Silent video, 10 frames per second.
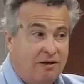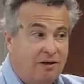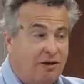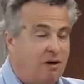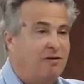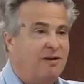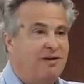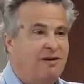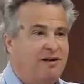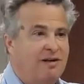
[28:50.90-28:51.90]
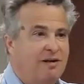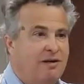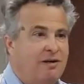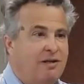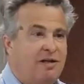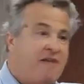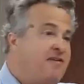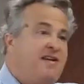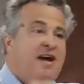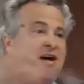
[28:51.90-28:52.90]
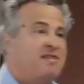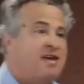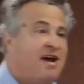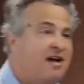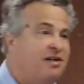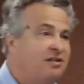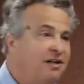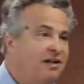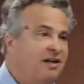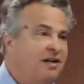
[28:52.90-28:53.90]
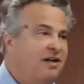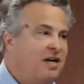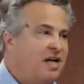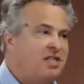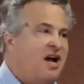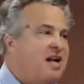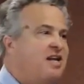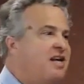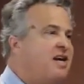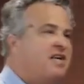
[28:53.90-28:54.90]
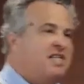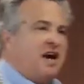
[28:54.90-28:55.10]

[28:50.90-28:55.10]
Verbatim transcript: No. Life and death, yes. It's not, it's not